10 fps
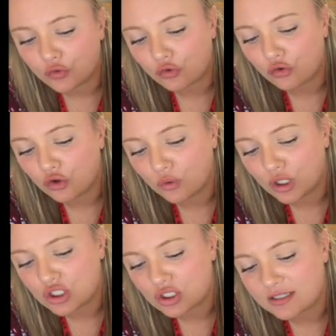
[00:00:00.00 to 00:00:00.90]
the 2
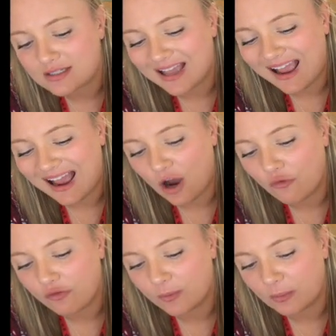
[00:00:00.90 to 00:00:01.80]
inches
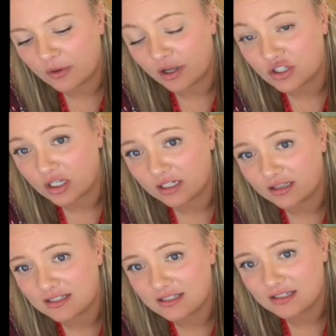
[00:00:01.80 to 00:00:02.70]
out from the
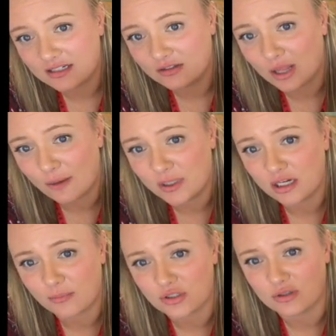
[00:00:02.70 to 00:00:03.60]
project. This is gonna allow me
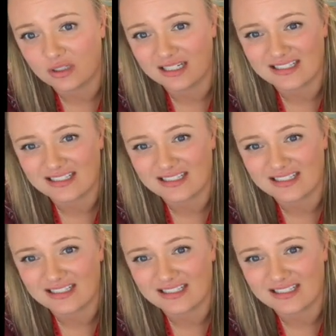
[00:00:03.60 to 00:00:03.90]
an opportunity